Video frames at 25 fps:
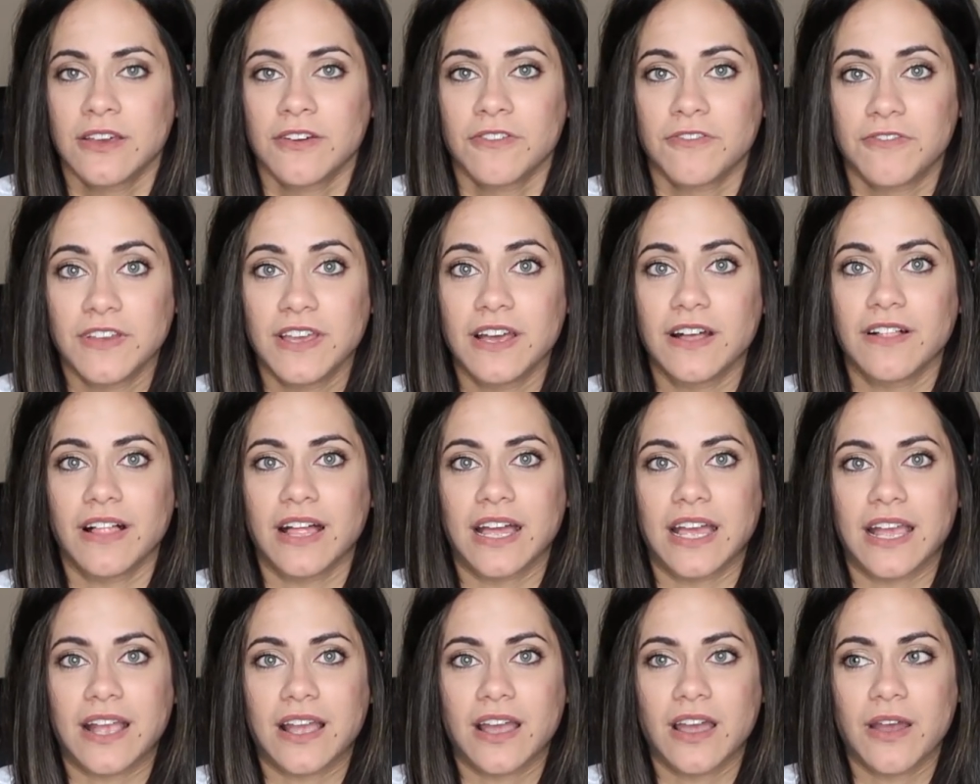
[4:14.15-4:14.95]
feel
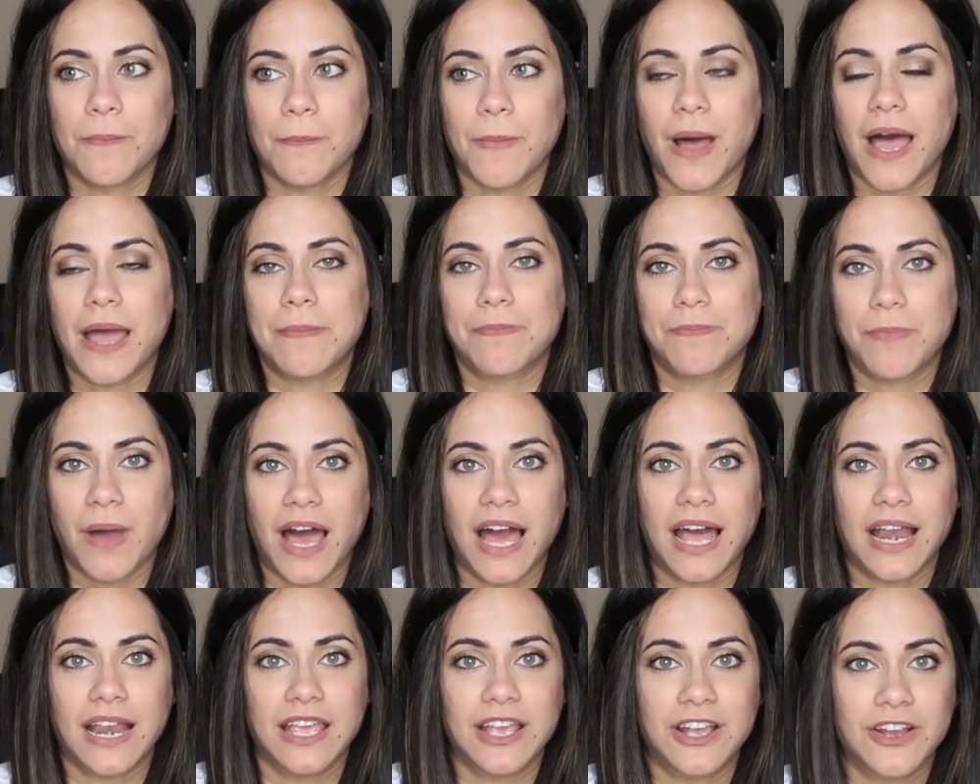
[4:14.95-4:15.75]
like my
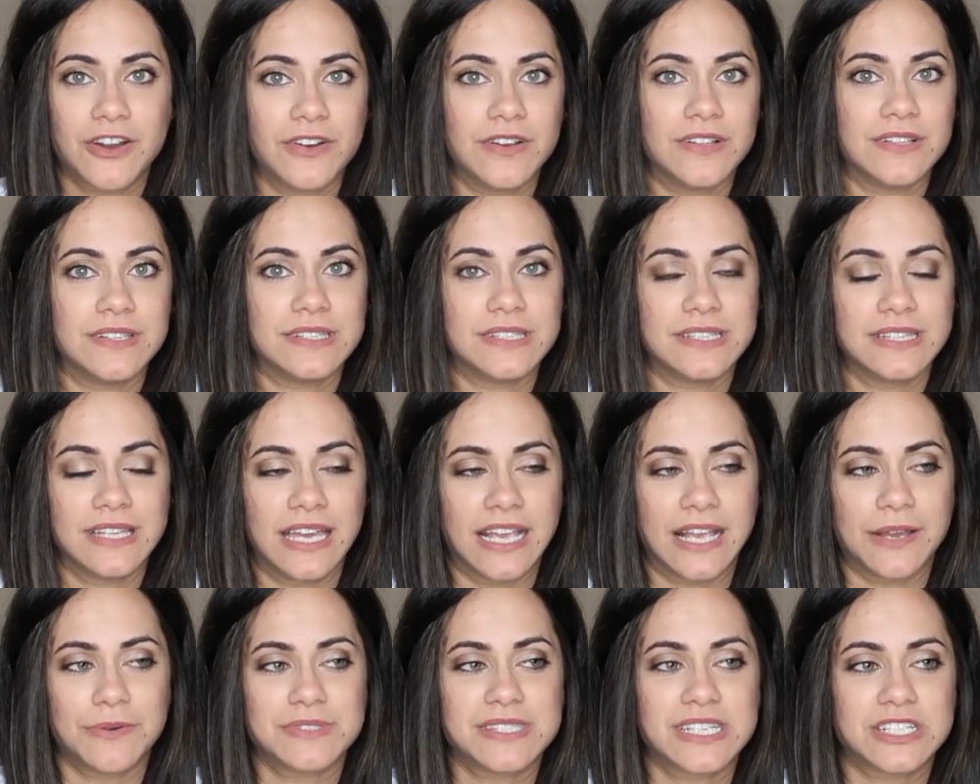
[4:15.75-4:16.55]
body could,
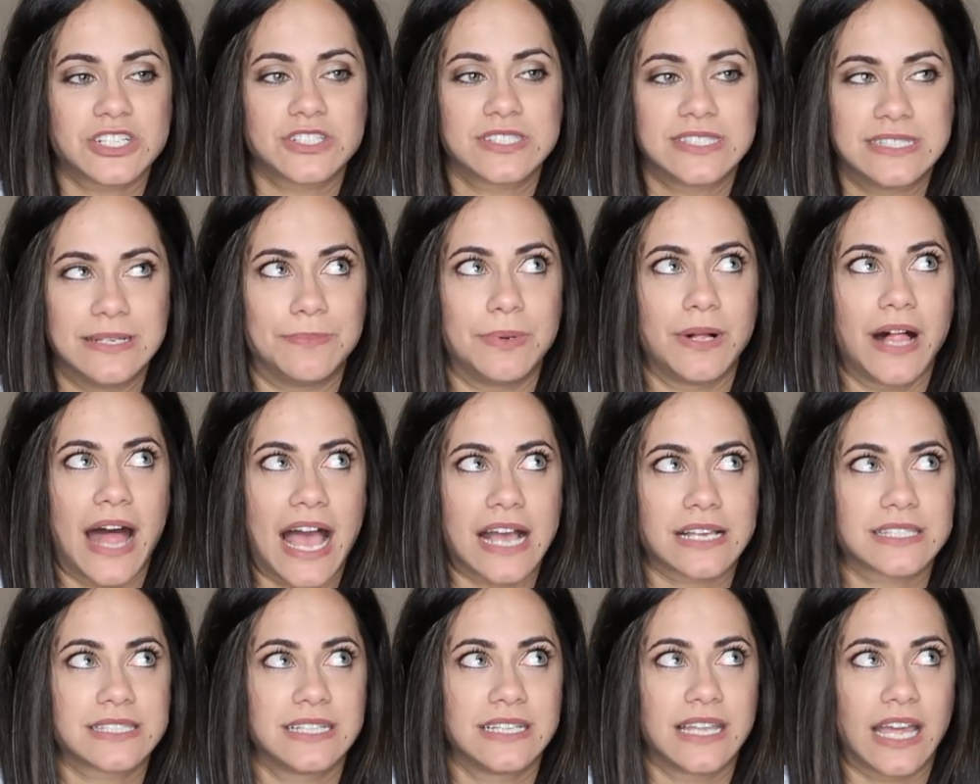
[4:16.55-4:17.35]
like it was such a simple
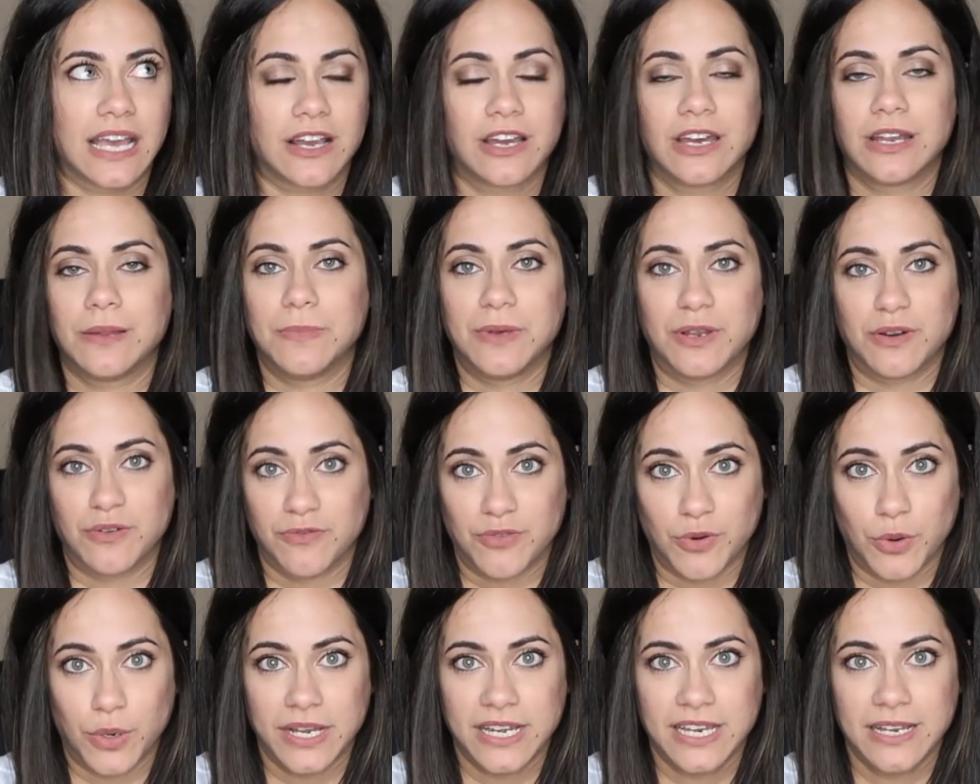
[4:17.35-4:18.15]
accident that could have been
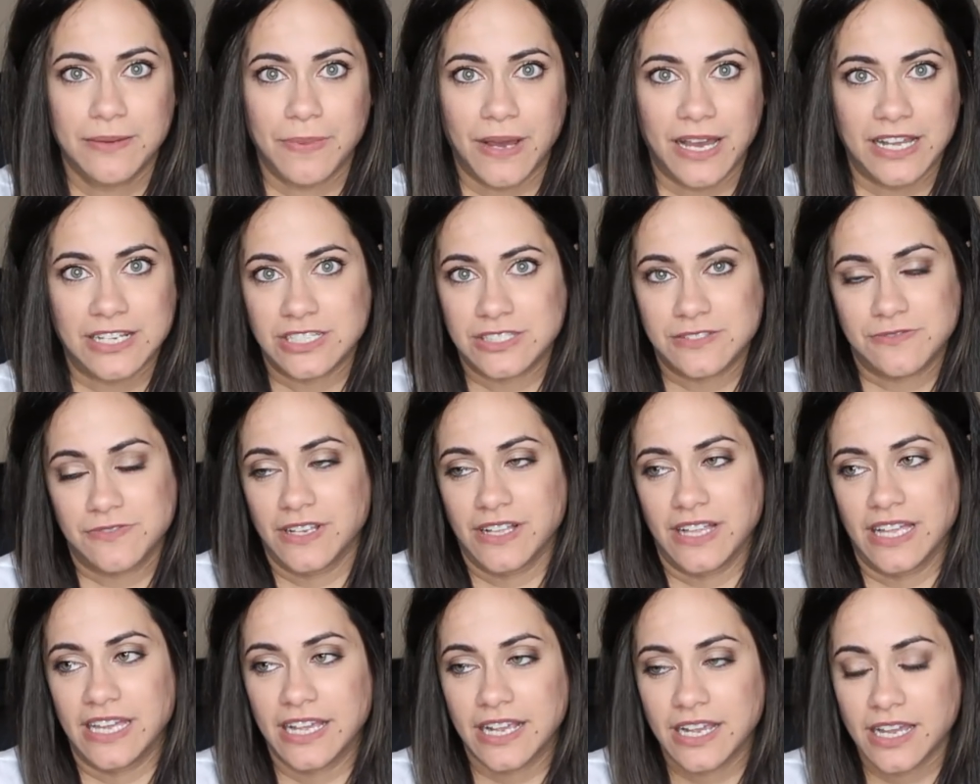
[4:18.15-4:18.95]
avoided, but I just
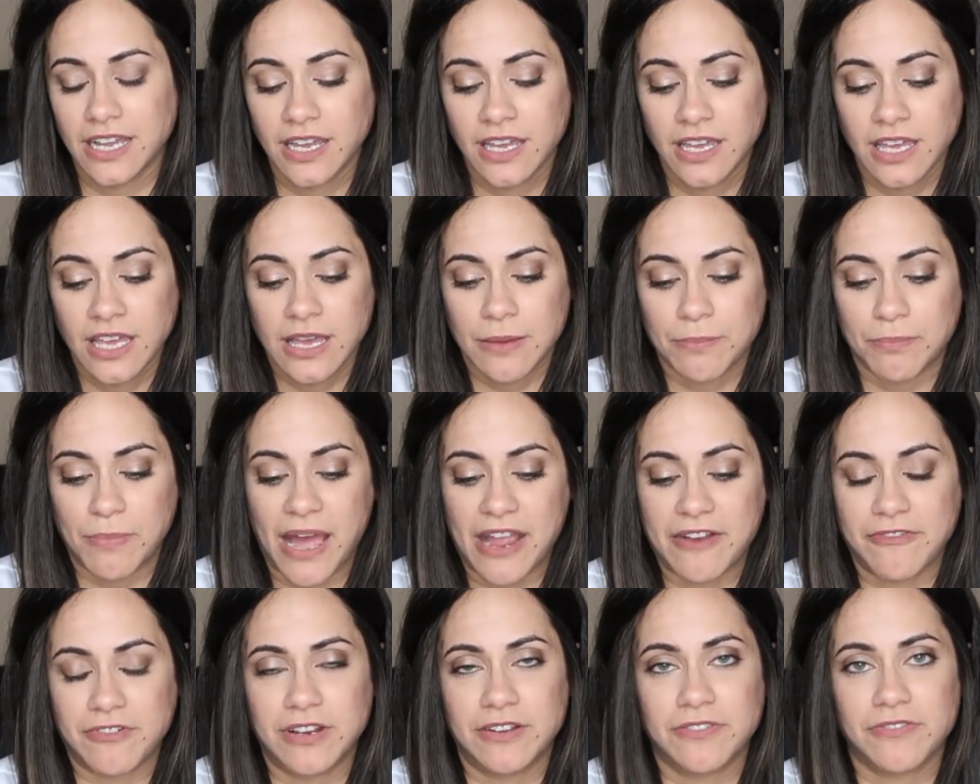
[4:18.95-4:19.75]
feel like
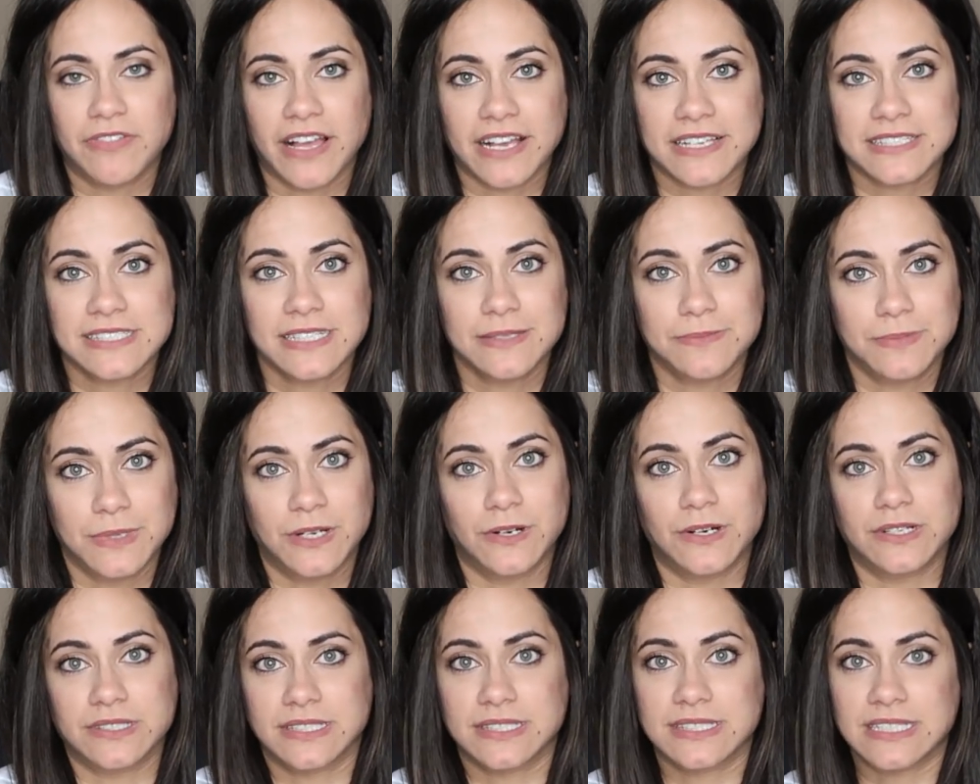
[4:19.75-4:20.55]
my reflexes
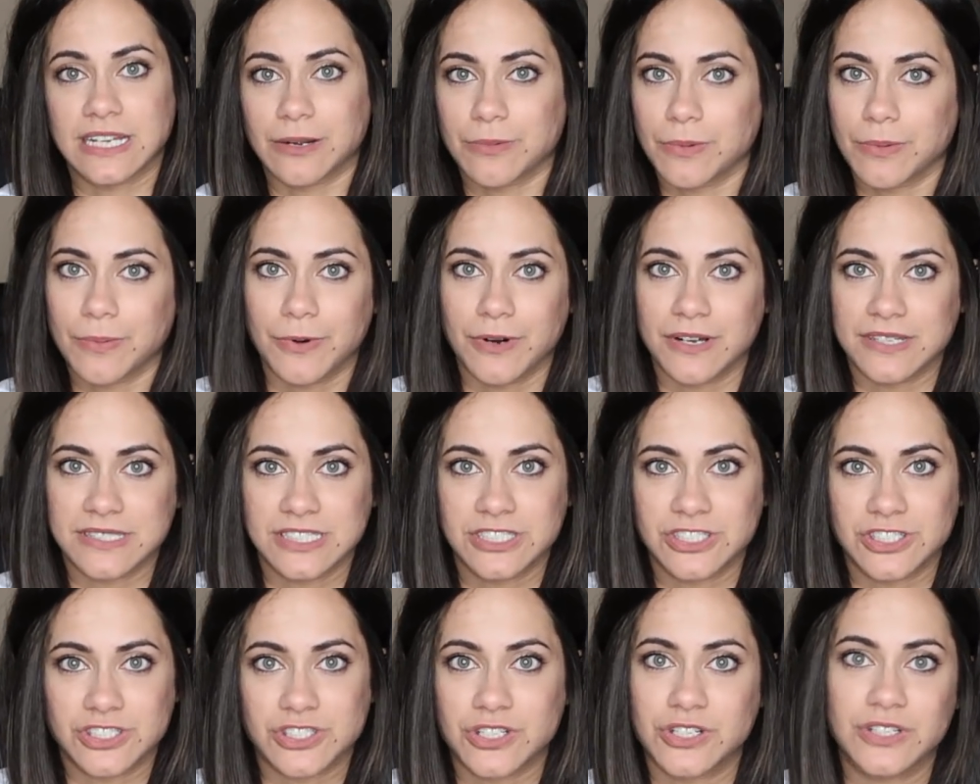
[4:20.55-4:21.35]
because of cerebral
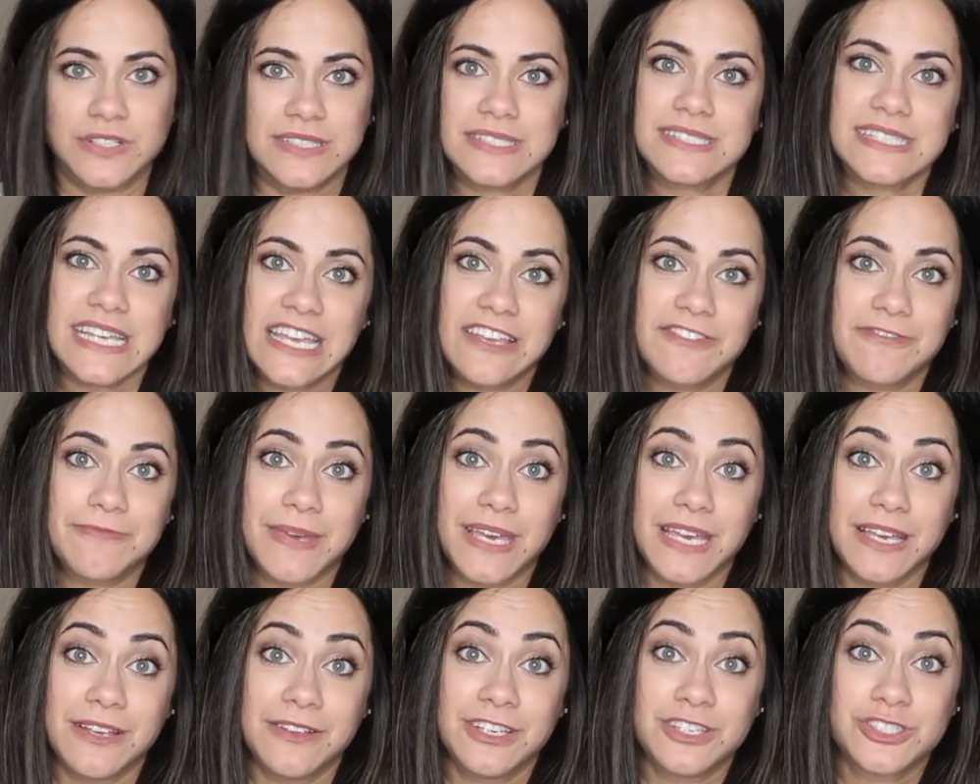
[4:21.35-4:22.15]
palsy just couldn't save
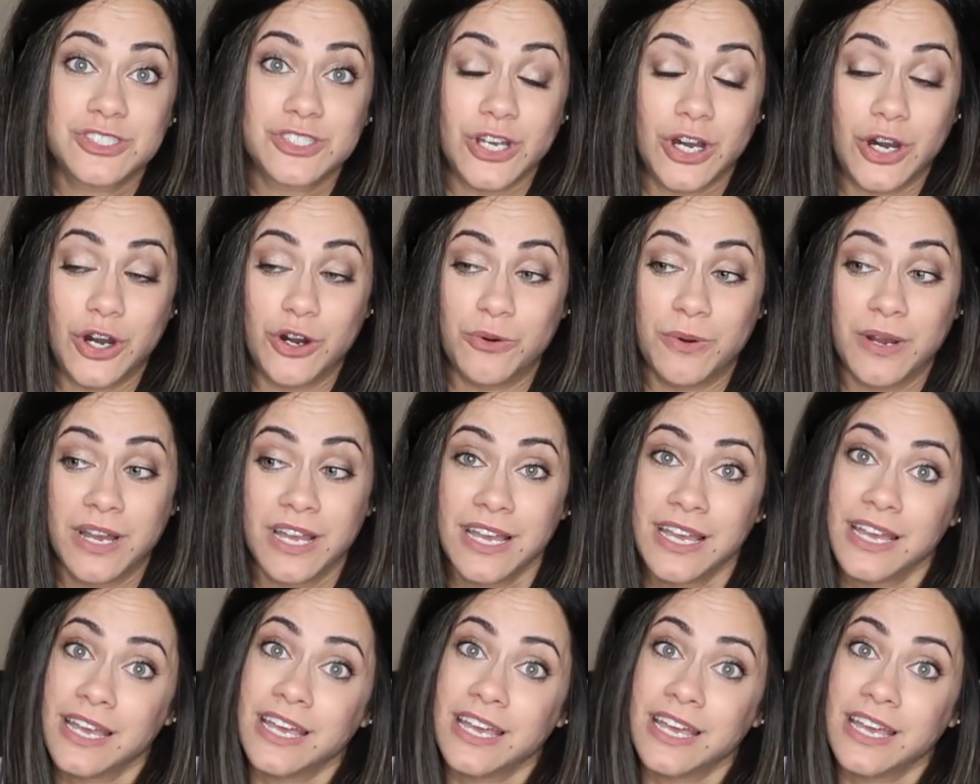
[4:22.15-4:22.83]
me. So